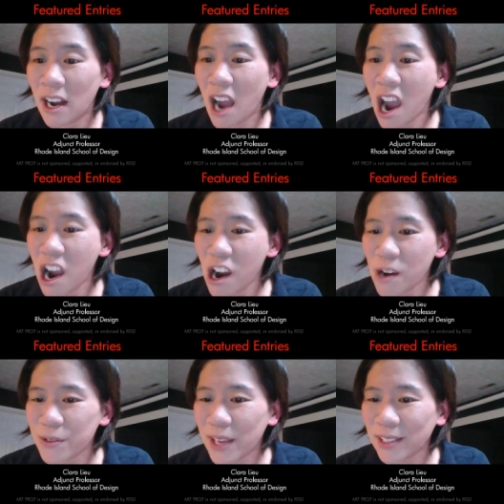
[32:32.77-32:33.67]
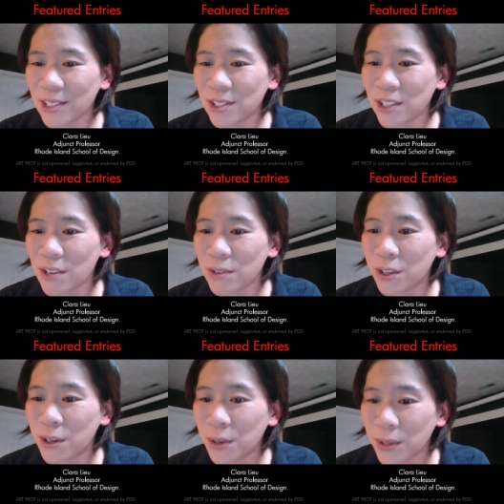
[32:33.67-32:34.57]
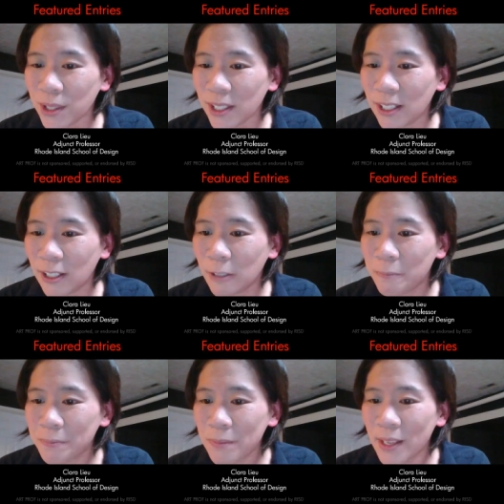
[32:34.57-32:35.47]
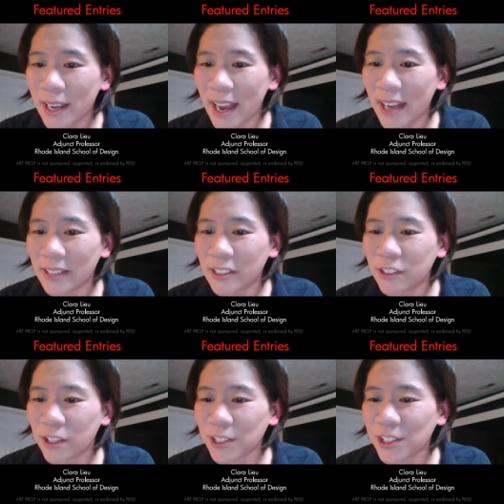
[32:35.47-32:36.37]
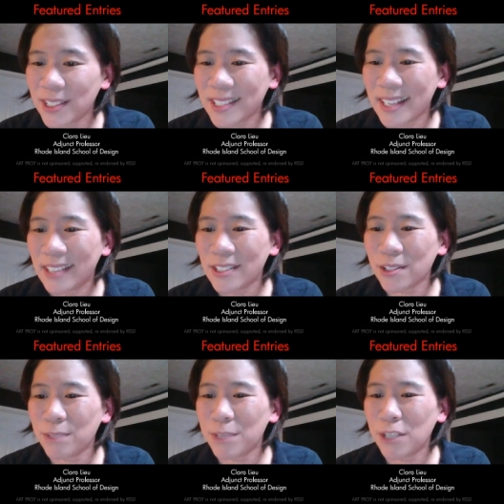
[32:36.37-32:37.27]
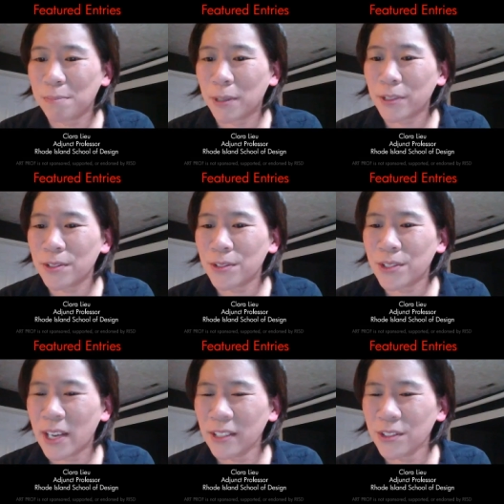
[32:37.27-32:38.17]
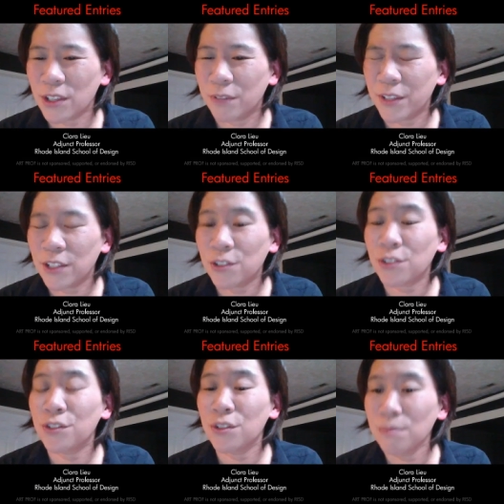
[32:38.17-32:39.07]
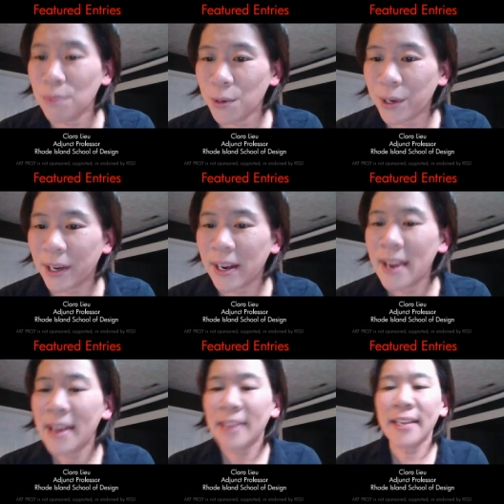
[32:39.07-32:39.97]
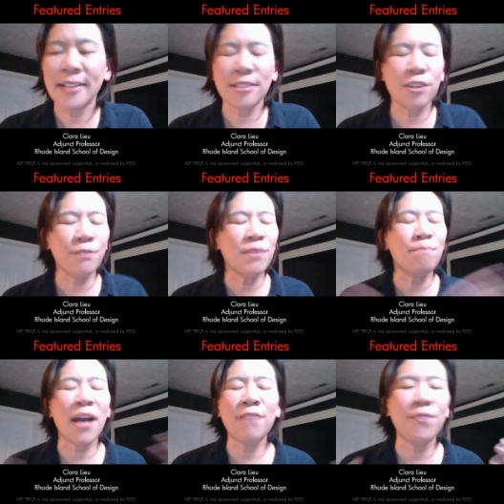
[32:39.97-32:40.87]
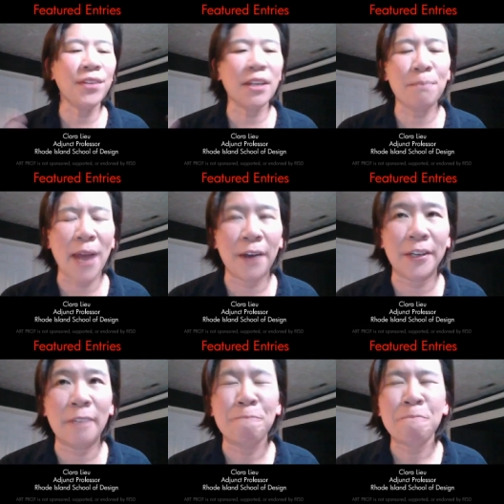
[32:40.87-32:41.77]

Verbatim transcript: Oh, that is so cool. And Darcy is saying this could be your personal style, Sophie. You should do more. Yeah, Sophie, my feeling about it